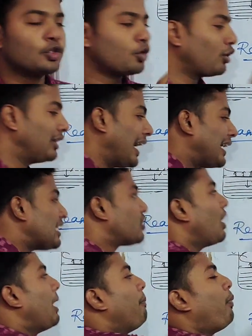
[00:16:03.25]
So that
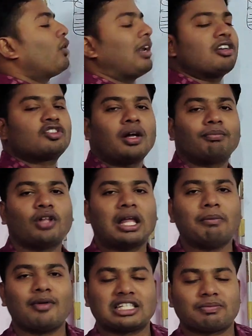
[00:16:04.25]
is the importance of the
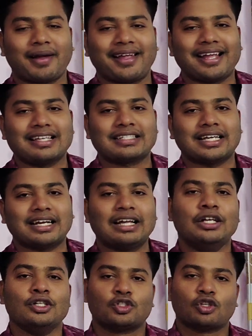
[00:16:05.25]
emulsifying
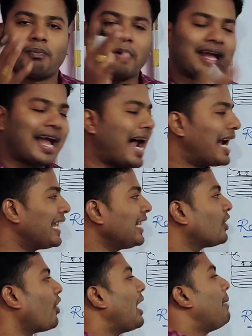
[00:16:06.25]
agent. So by adding the